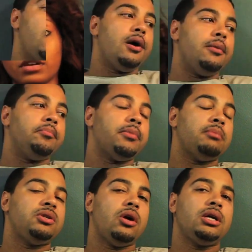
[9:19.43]
Um, I'm
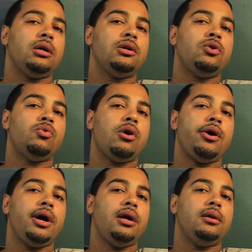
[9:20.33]
starting to get a little
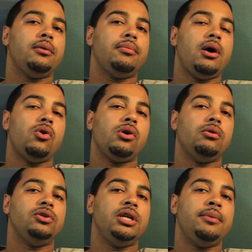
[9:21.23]
worried about
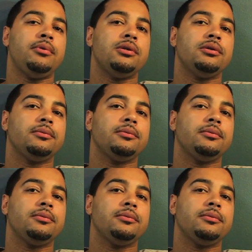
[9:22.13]
Kojima.